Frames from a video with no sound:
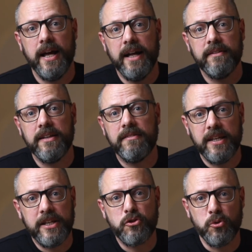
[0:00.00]
And it
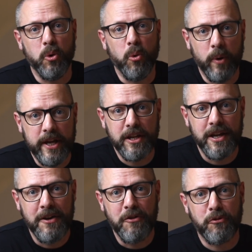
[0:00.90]
takes you away
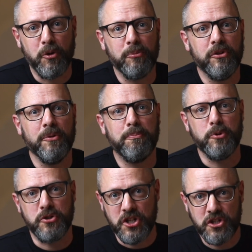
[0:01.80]
from the
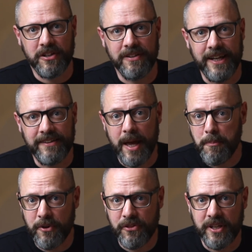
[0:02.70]
position that
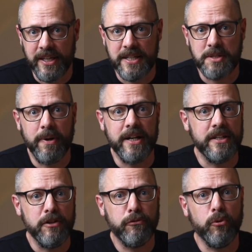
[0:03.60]
empathy is by
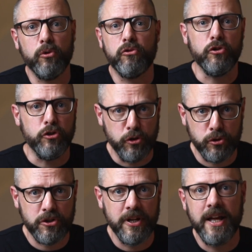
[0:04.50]
default
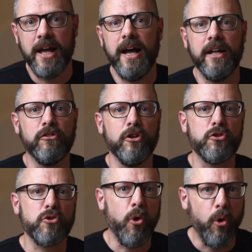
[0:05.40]
good and
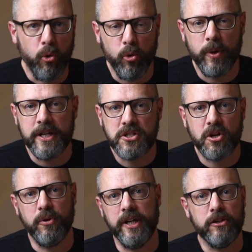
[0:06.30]
thus always
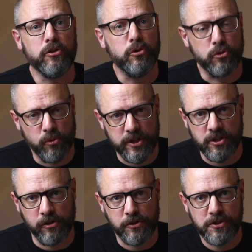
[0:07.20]
create good
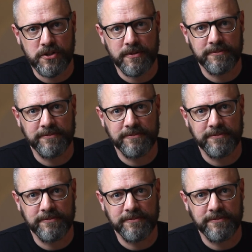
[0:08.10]
results.